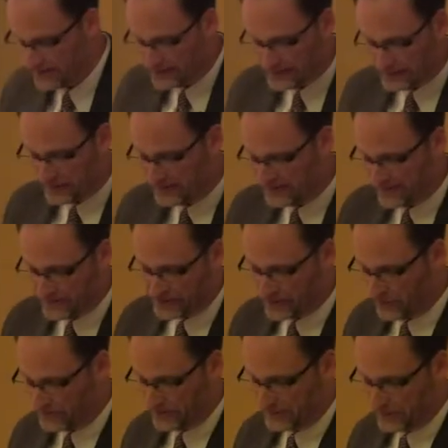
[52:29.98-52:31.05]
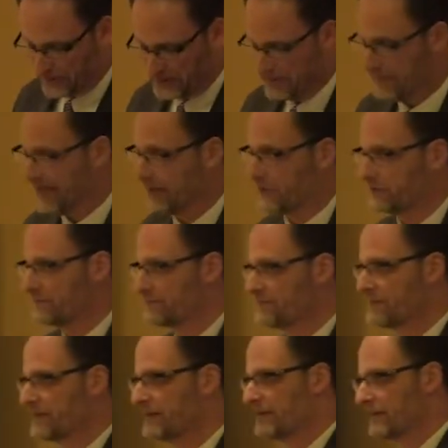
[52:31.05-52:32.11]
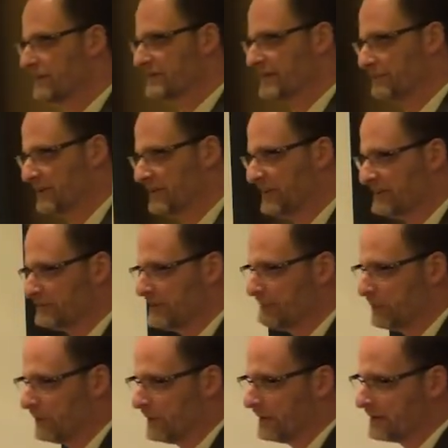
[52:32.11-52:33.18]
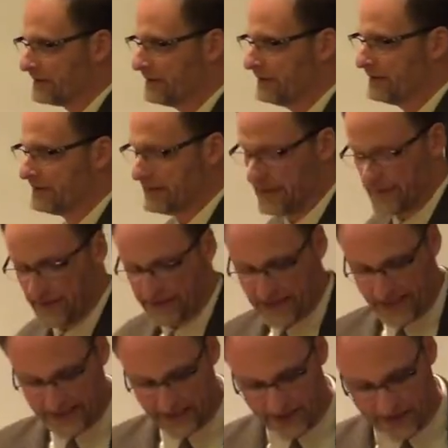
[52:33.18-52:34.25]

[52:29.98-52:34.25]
It was difficult to sort them out. There's a police report in the Kenyan